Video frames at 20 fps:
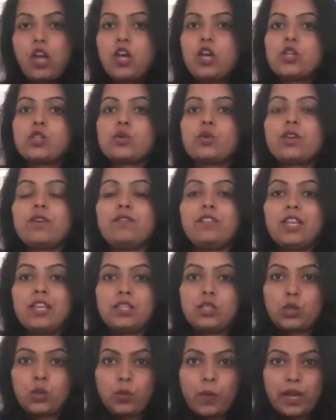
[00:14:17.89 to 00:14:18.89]
So if there is
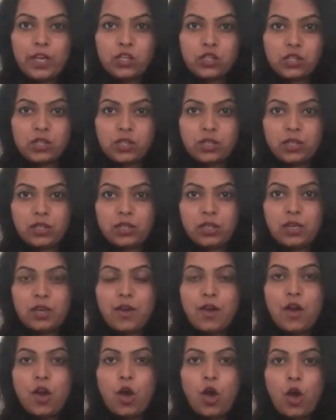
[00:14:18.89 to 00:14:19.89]
a question
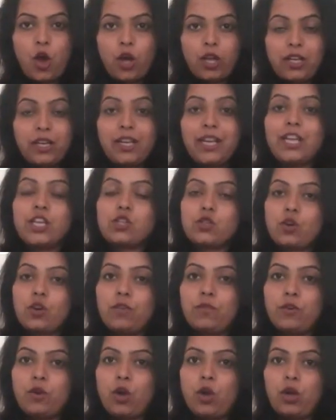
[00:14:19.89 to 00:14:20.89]
on nature
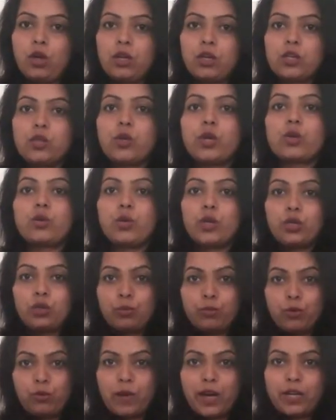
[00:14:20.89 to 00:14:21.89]
of law, you are going to
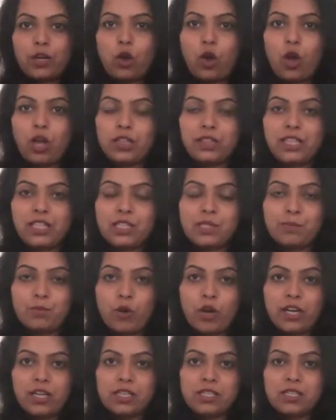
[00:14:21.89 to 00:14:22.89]
provide all these
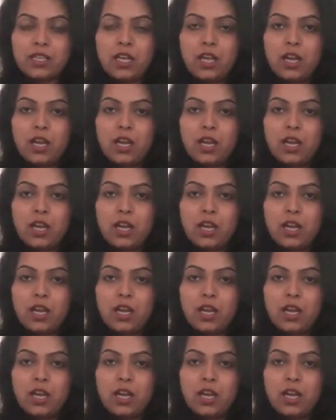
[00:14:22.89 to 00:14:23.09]
points.